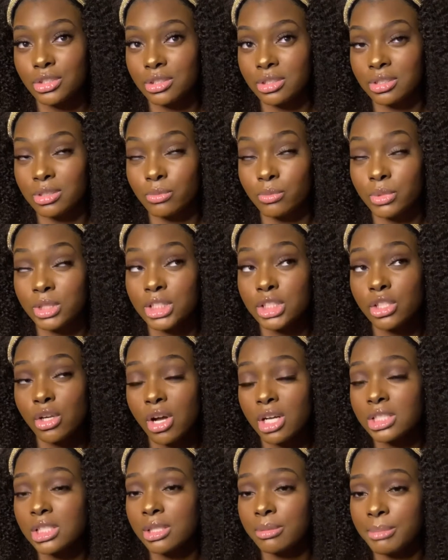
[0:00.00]
would
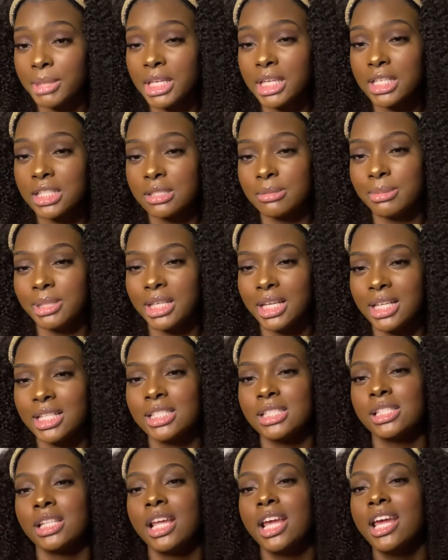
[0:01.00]
talk to me is
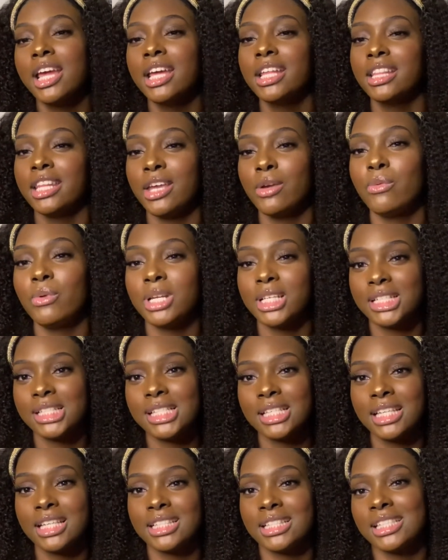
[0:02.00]
because they wanted to
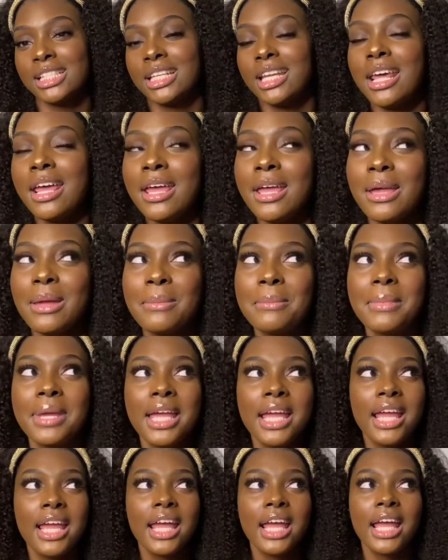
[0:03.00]
get to them.
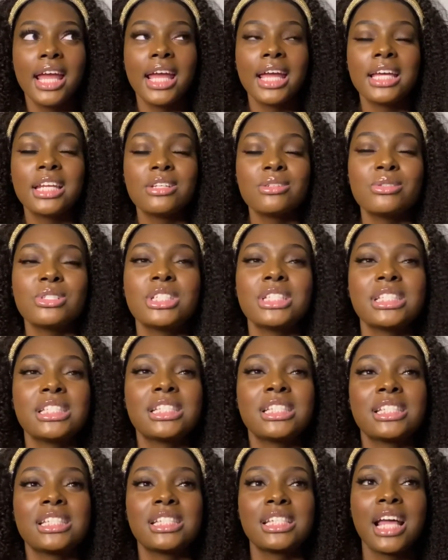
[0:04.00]
And it was
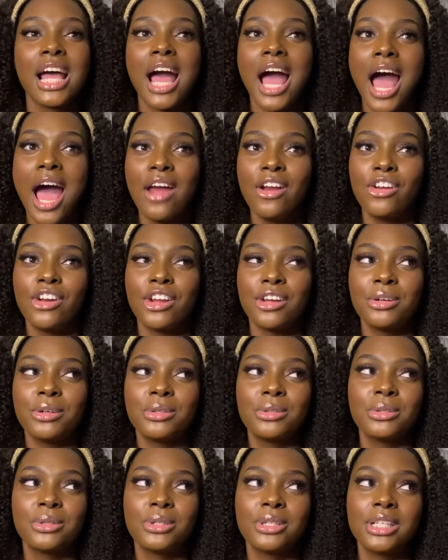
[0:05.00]
just, I don't
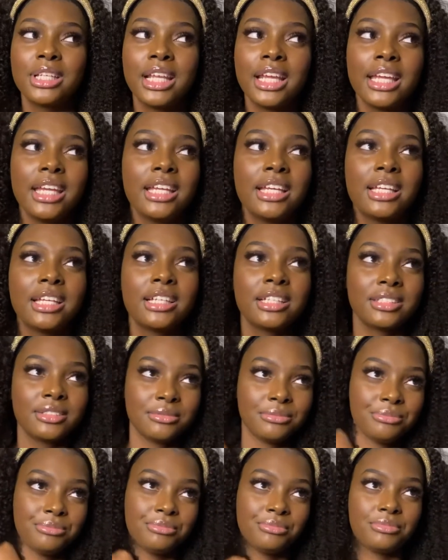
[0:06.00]
know, like
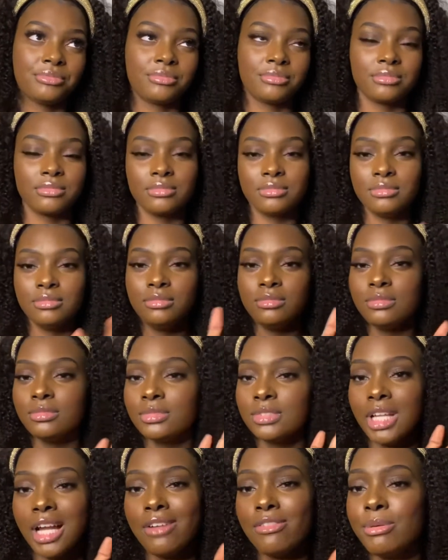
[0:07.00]

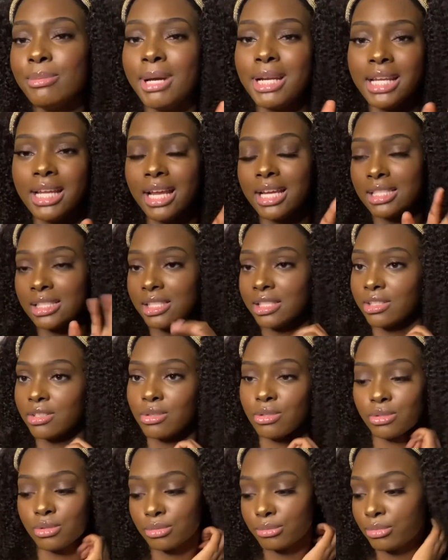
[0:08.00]
everybody has their
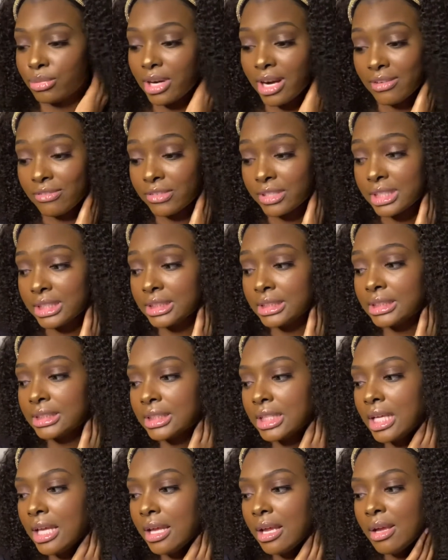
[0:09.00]
own preference,
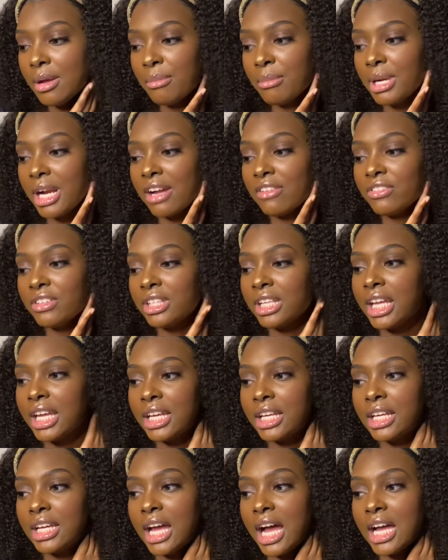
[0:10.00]
but I feel
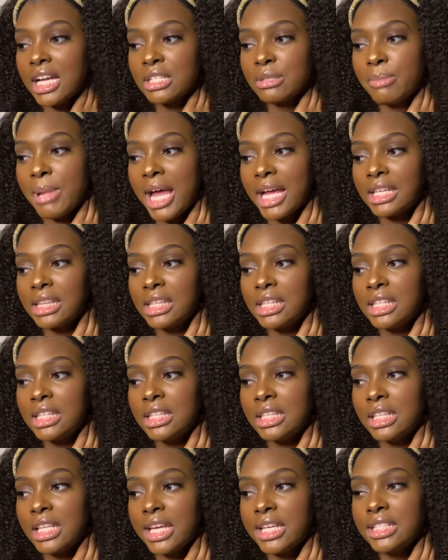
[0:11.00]
like guys back
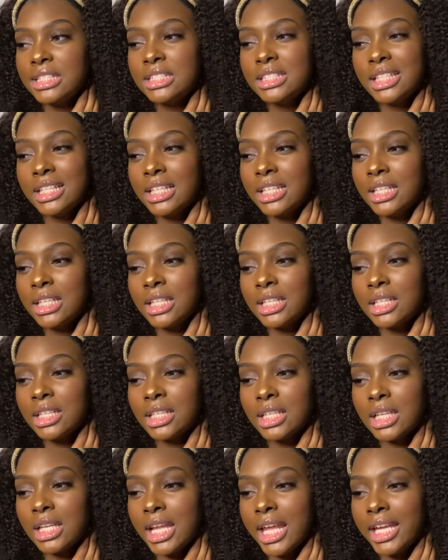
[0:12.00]
then, they
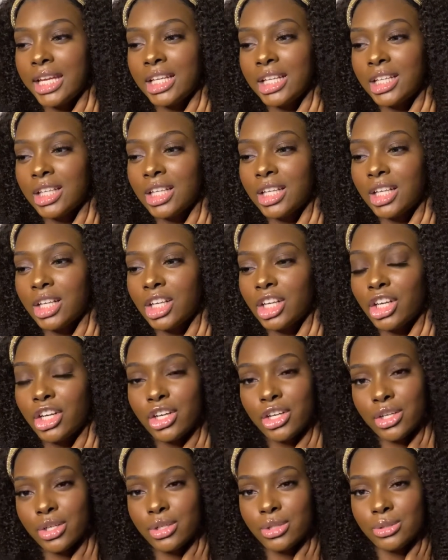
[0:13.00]
didn't like
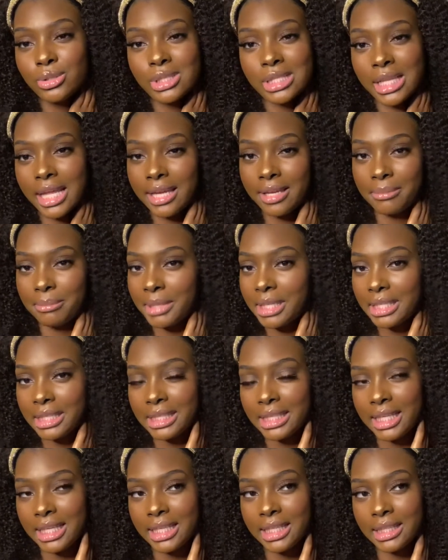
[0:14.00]
girls like me.
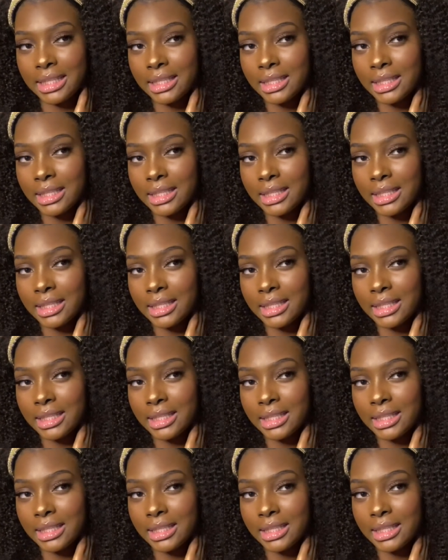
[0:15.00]
Like